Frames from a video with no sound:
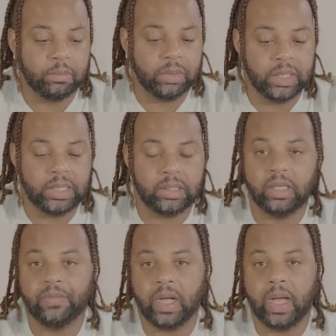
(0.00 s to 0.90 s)
please
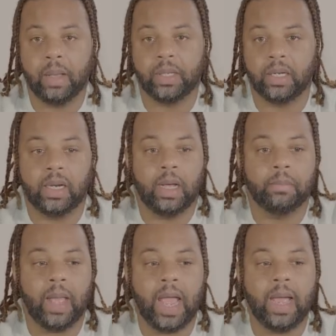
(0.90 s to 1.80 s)
leave a comment and
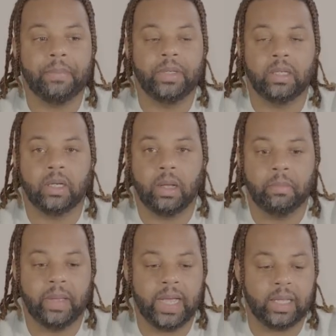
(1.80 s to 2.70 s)
I'm happy to
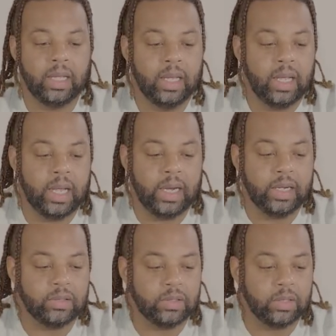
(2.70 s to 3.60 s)
come back and
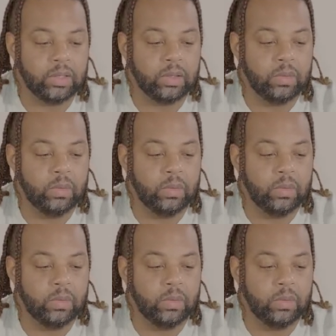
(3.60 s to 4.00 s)
answer